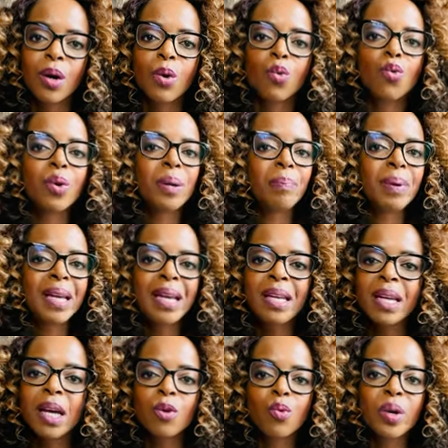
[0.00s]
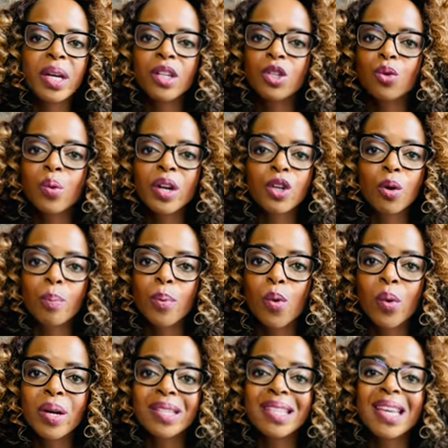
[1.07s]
Repeat and reiterate your points,